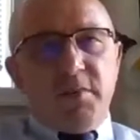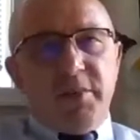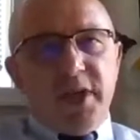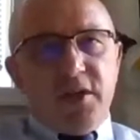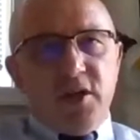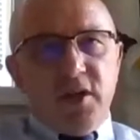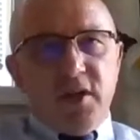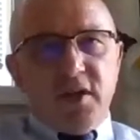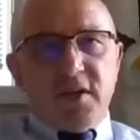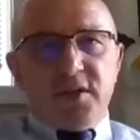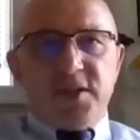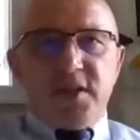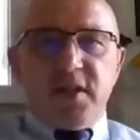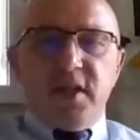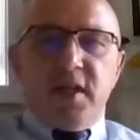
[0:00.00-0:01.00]

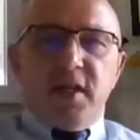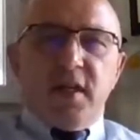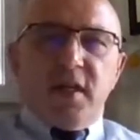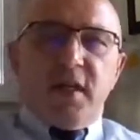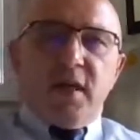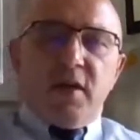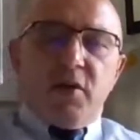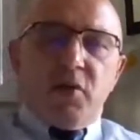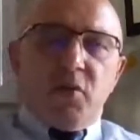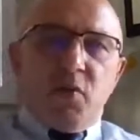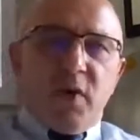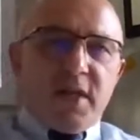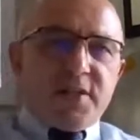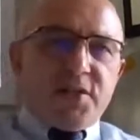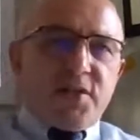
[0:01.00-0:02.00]
Because
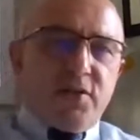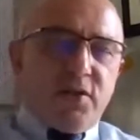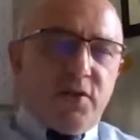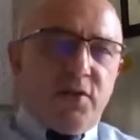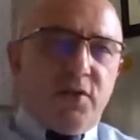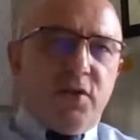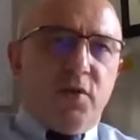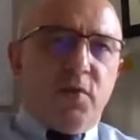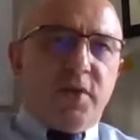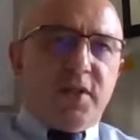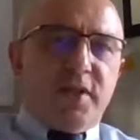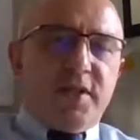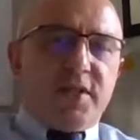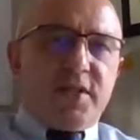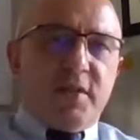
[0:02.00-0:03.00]
once you know
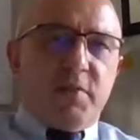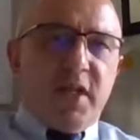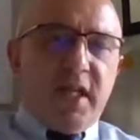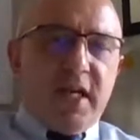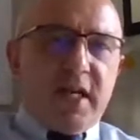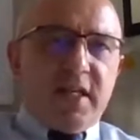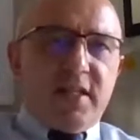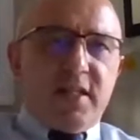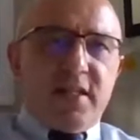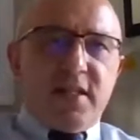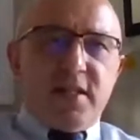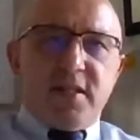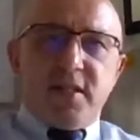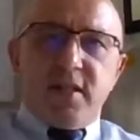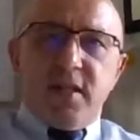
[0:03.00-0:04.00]
what these
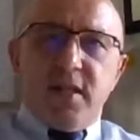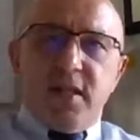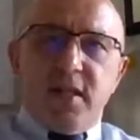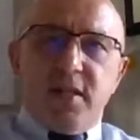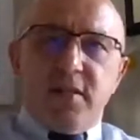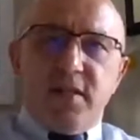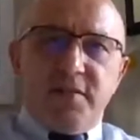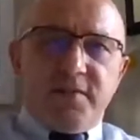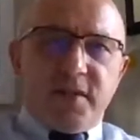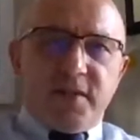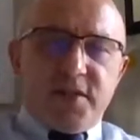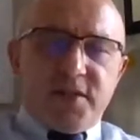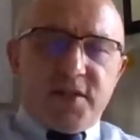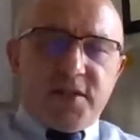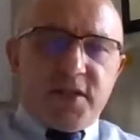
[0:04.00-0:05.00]
similarities,
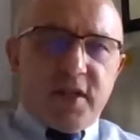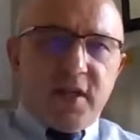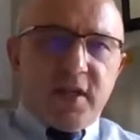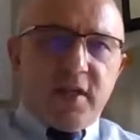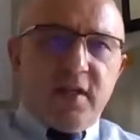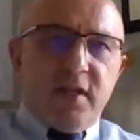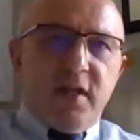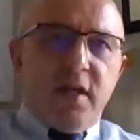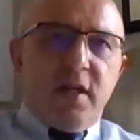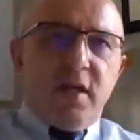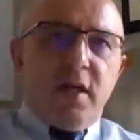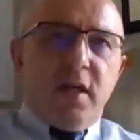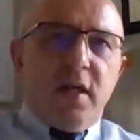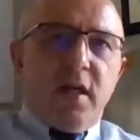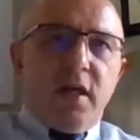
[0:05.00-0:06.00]
differences are,
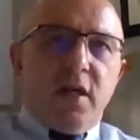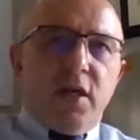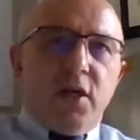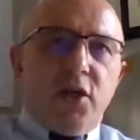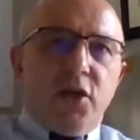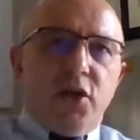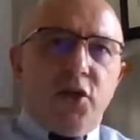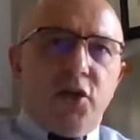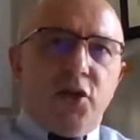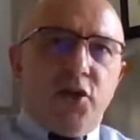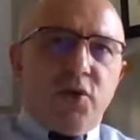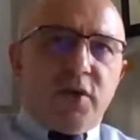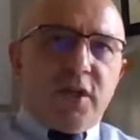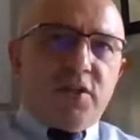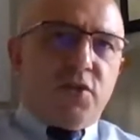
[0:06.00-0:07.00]

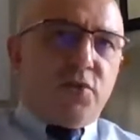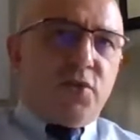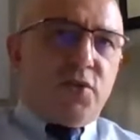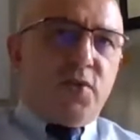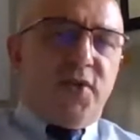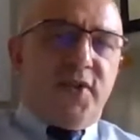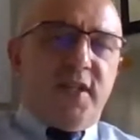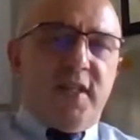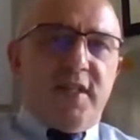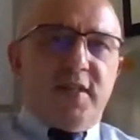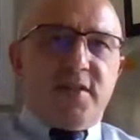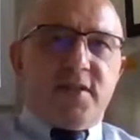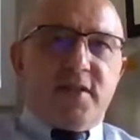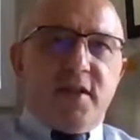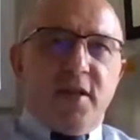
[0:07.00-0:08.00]
you can do two
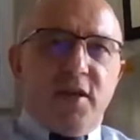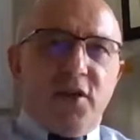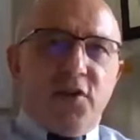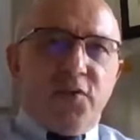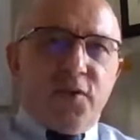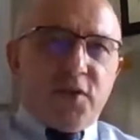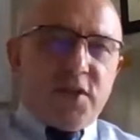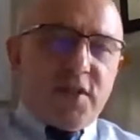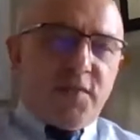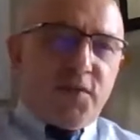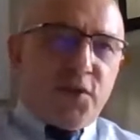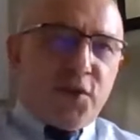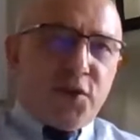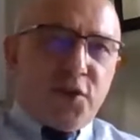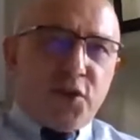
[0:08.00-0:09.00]
things. First of
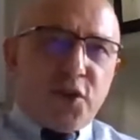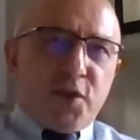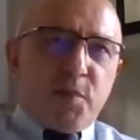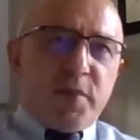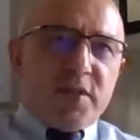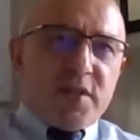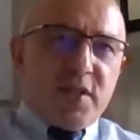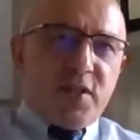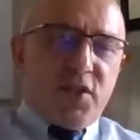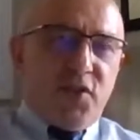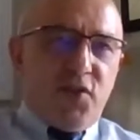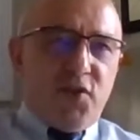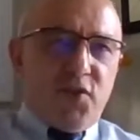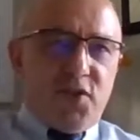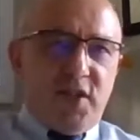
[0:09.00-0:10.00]
all, you can position
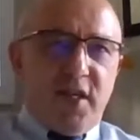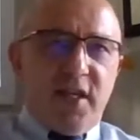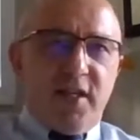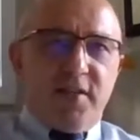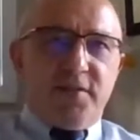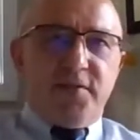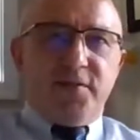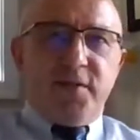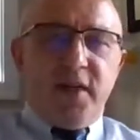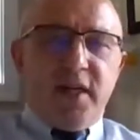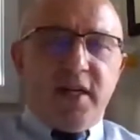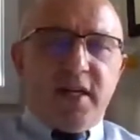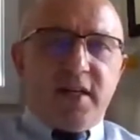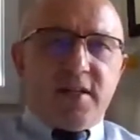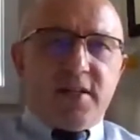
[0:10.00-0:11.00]
yourself
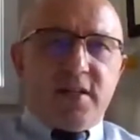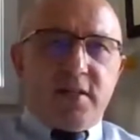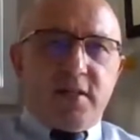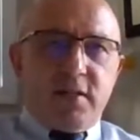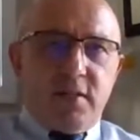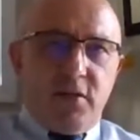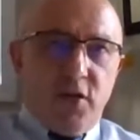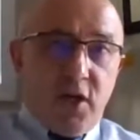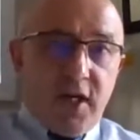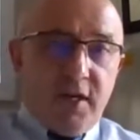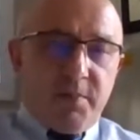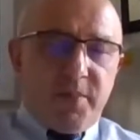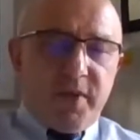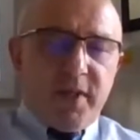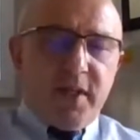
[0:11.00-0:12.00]
as your
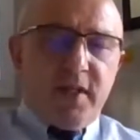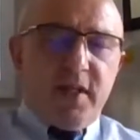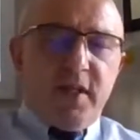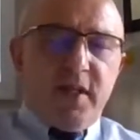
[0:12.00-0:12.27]
company